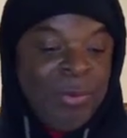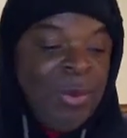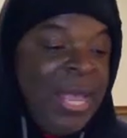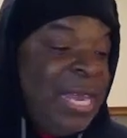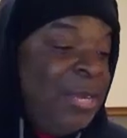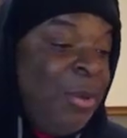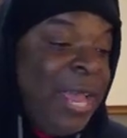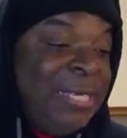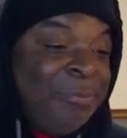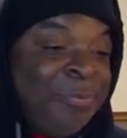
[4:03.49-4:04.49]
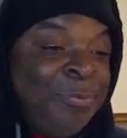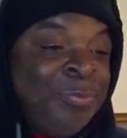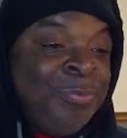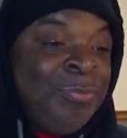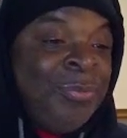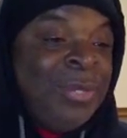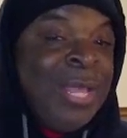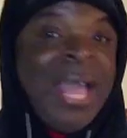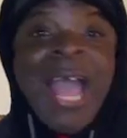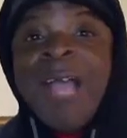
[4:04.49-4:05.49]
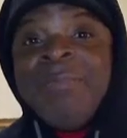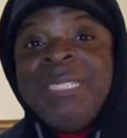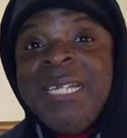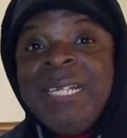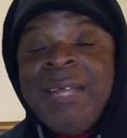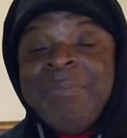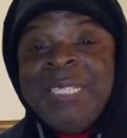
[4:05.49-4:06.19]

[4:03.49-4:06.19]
But anyway, I'm sitting up,